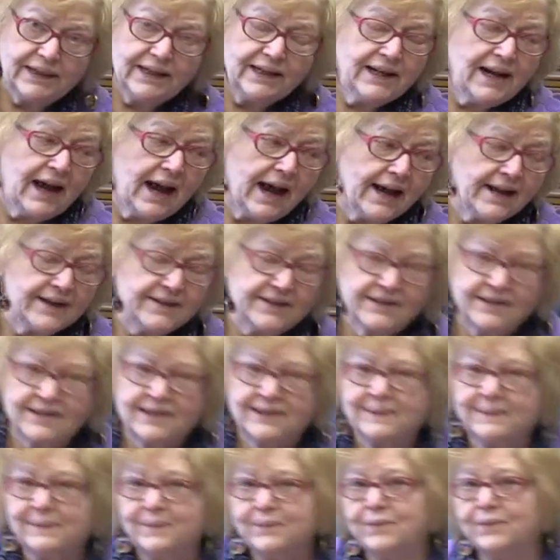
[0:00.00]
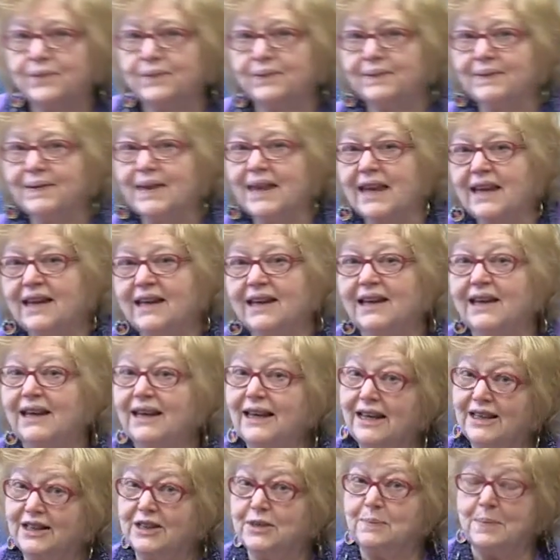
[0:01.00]
it has
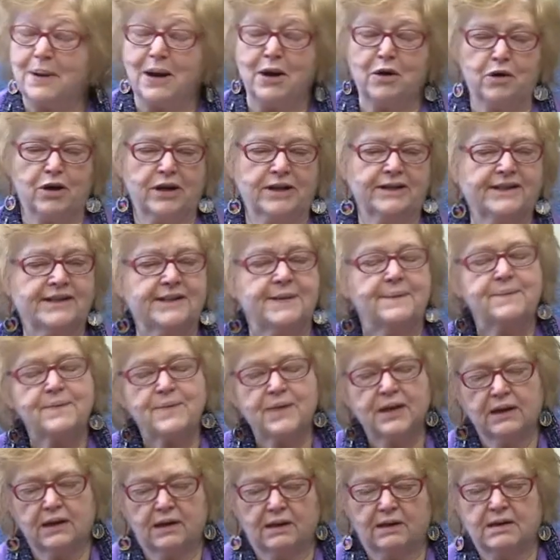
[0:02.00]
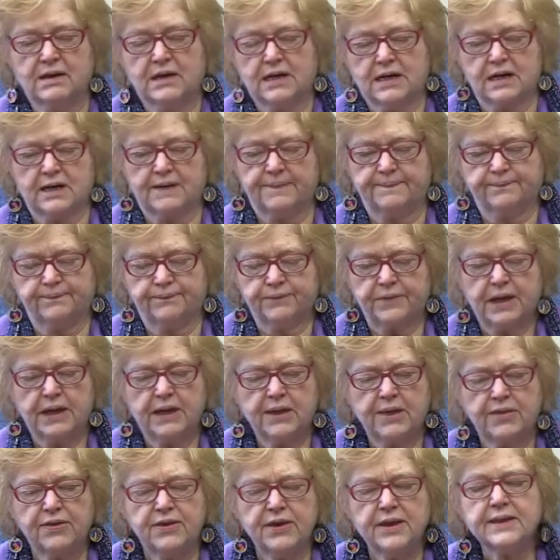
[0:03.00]
its merits. Um,
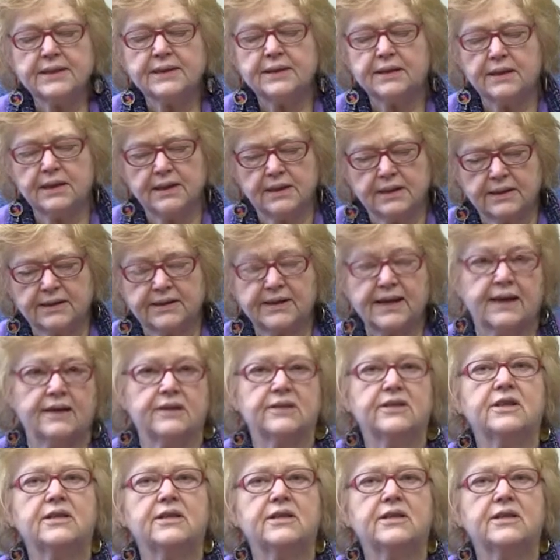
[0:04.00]
this is a